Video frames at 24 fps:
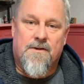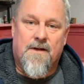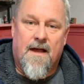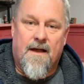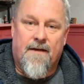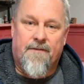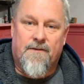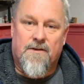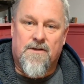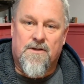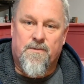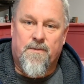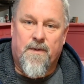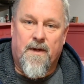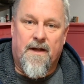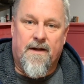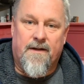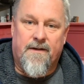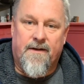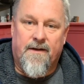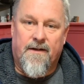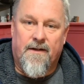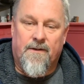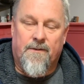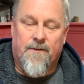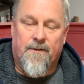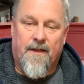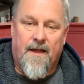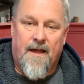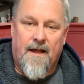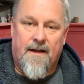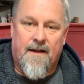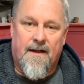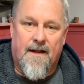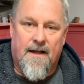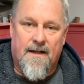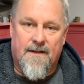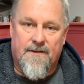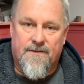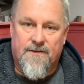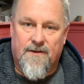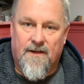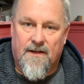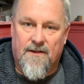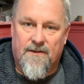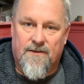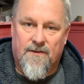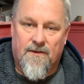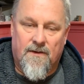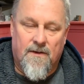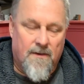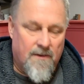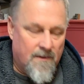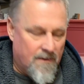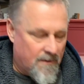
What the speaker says: you have to spend dealing with that nonsense,